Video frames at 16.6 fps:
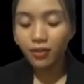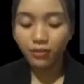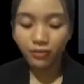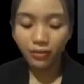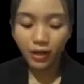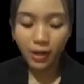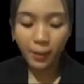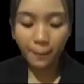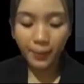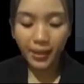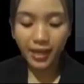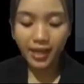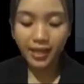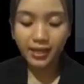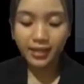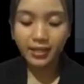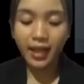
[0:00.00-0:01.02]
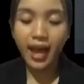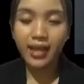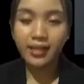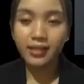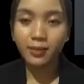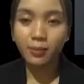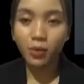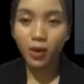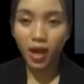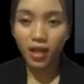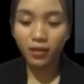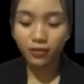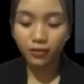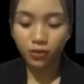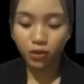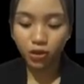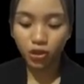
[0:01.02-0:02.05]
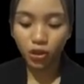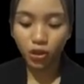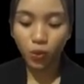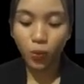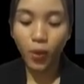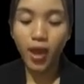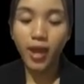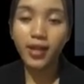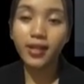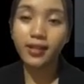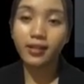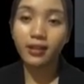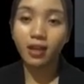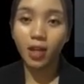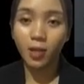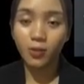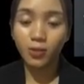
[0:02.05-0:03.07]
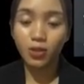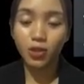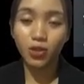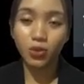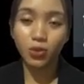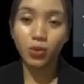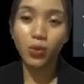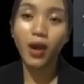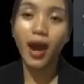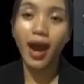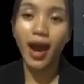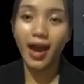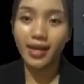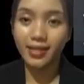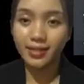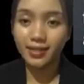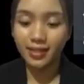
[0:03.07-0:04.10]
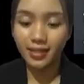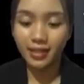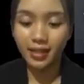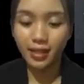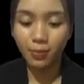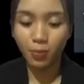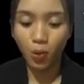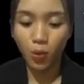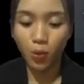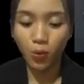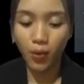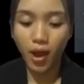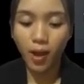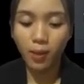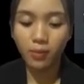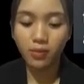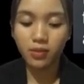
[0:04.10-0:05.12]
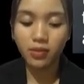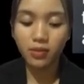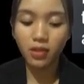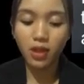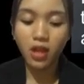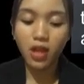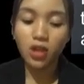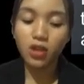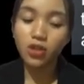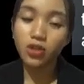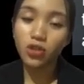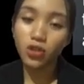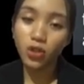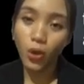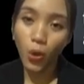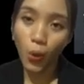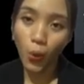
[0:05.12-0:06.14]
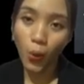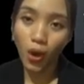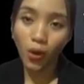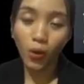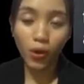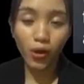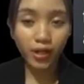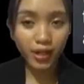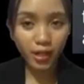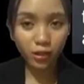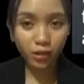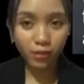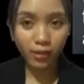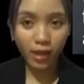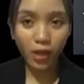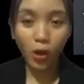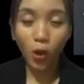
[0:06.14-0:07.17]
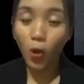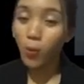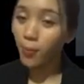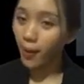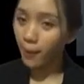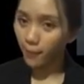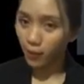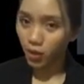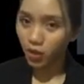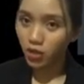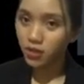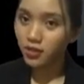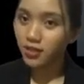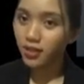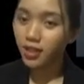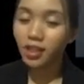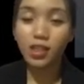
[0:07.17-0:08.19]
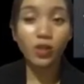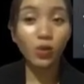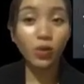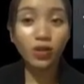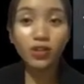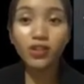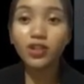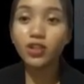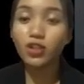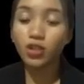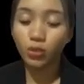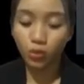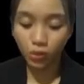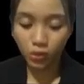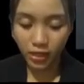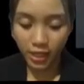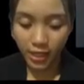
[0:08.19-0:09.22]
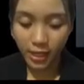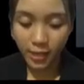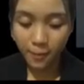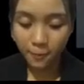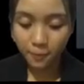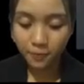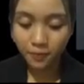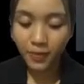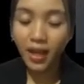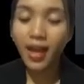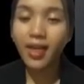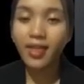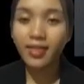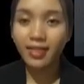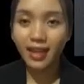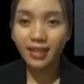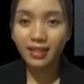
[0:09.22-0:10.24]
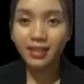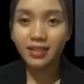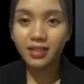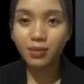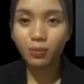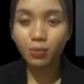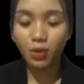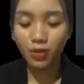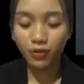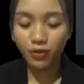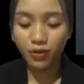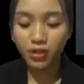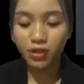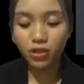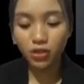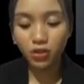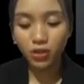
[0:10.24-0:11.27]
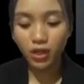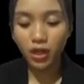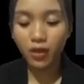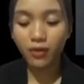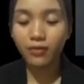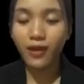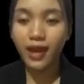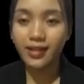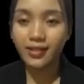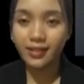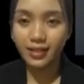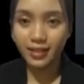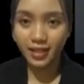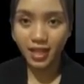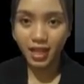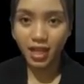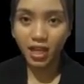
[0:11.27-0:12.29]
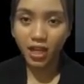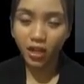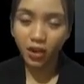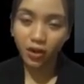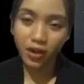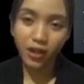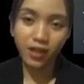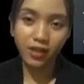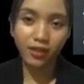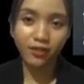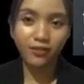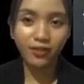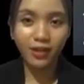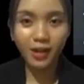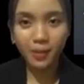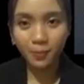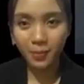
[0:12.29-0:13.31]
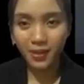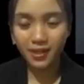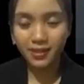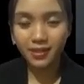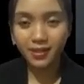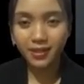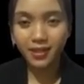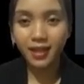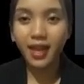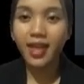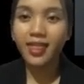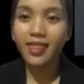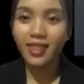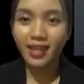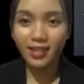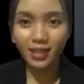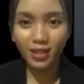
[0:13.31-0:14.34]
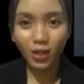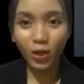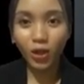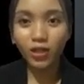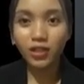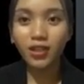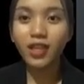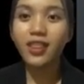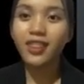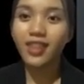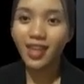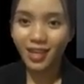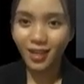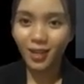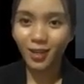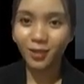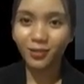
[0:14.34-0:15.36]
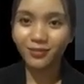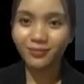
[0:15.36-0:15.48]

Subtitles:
Philippines has a bright future when it comes to ICT programs. So, according to my co-members and yours truly, that is the brief history of ICT here in the Philippines. That's all. Thank you.